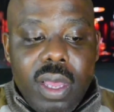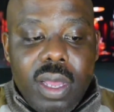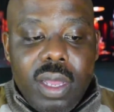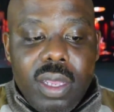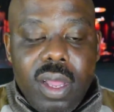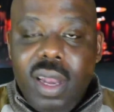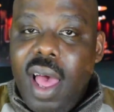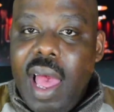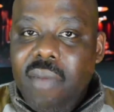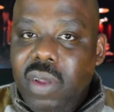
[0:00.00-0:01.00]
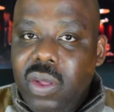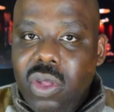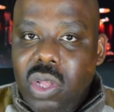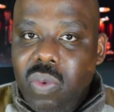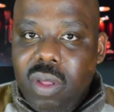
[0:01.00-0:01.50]
their
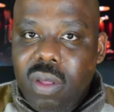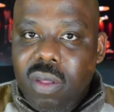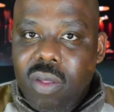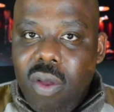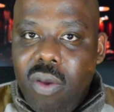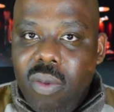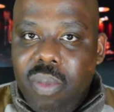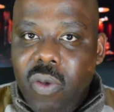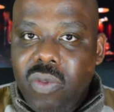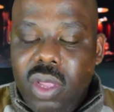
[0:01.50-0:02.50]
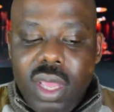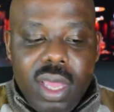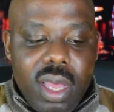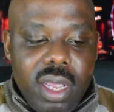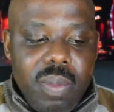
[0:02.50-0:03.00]
livelihood was concerned, both in the
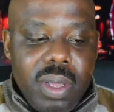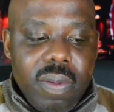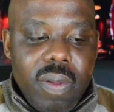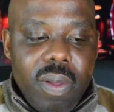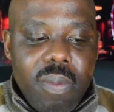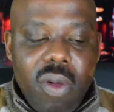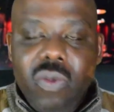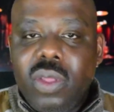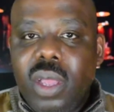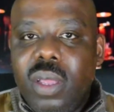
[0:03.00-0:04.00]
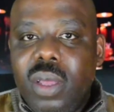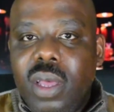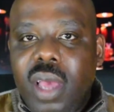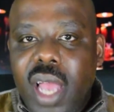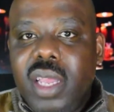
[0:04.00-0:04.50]
economy,
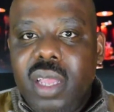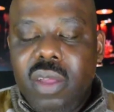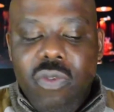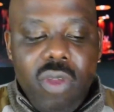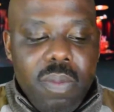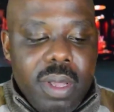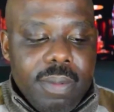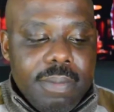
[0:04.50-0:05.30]
and in their treatment.